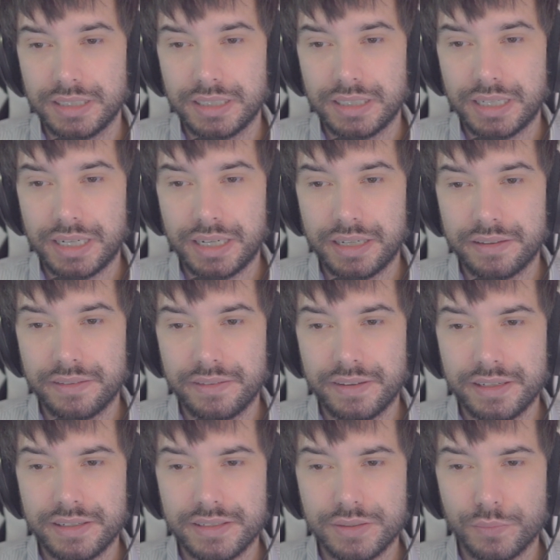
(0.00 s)
And
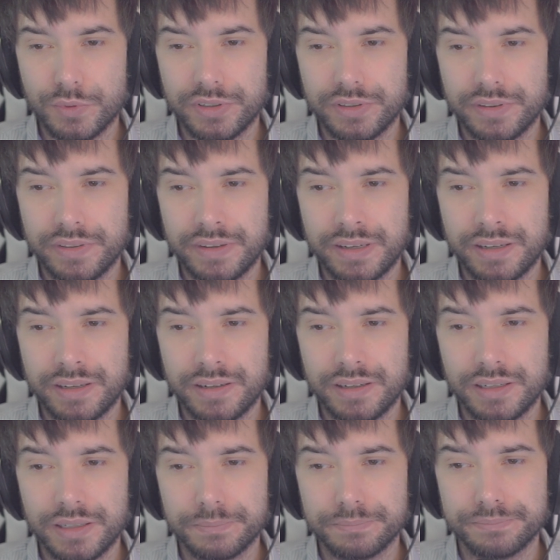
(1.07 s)
there's one that
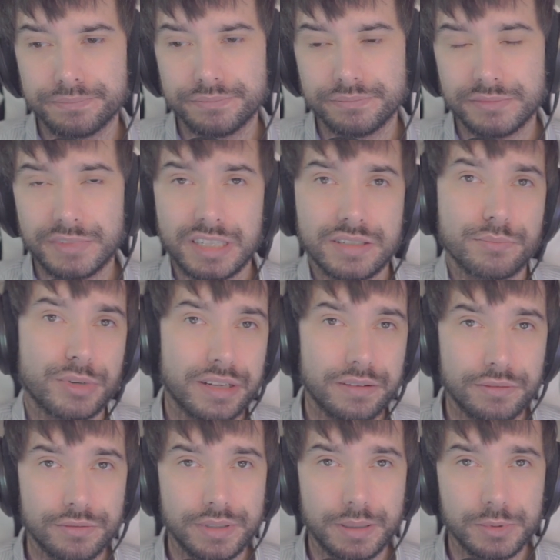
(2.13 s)
doesn't break
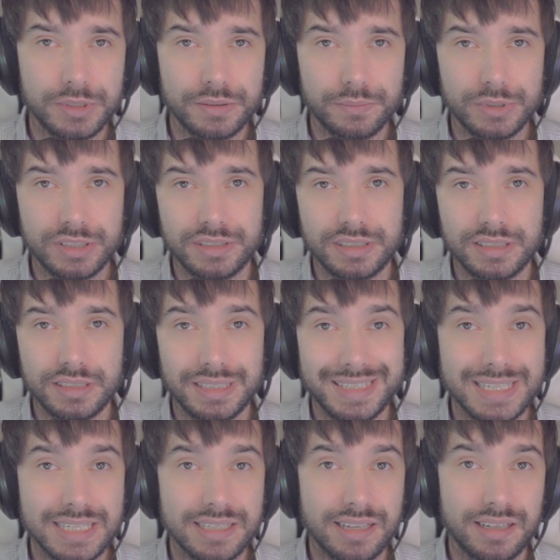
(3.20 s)
through damage, which is
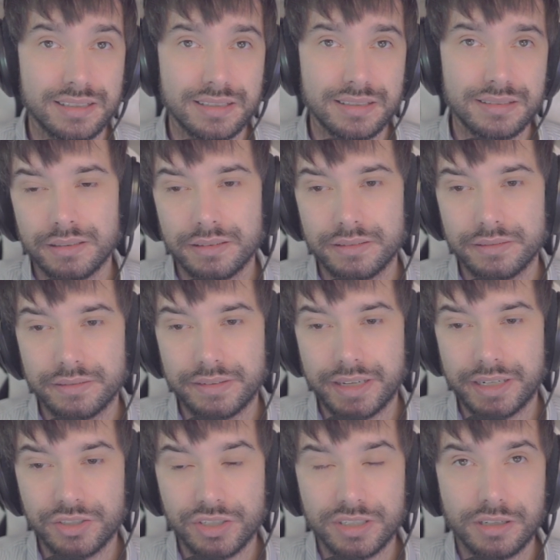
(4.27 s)
stuns. They
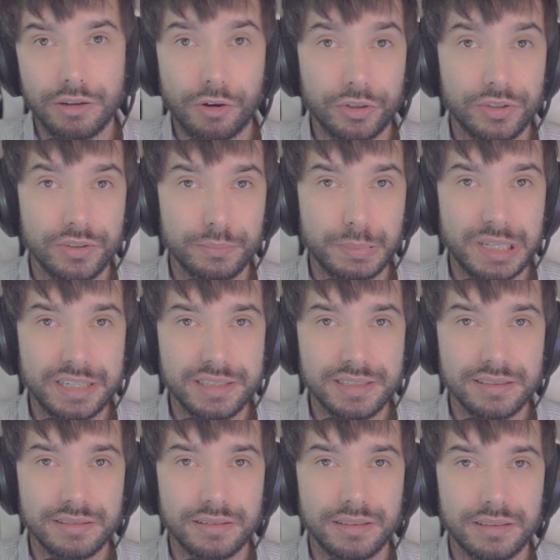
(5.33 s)
just lock you in
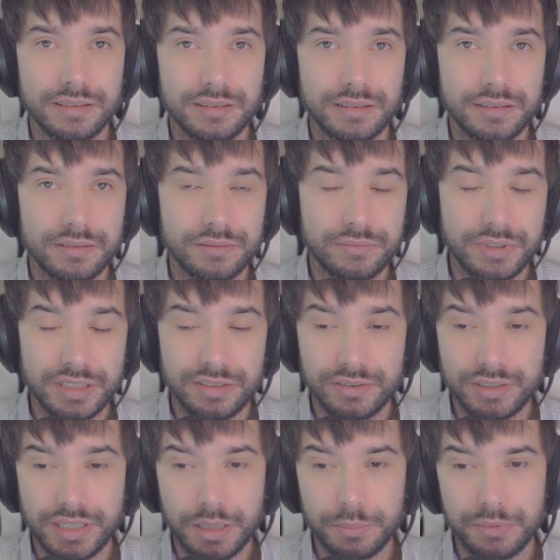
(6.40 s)
place and render you
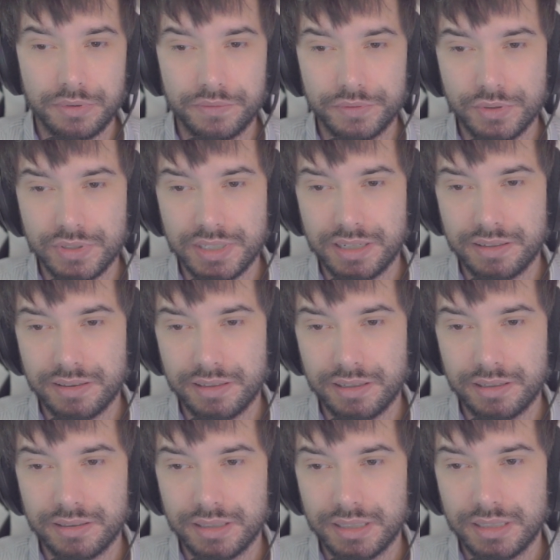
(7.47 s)
incapable of using
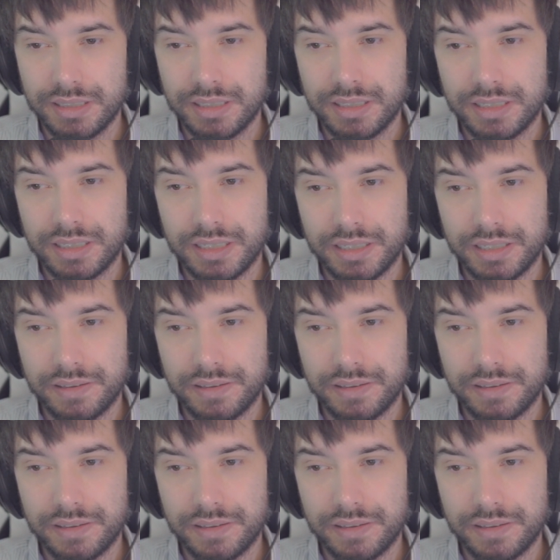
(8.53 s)
anything. And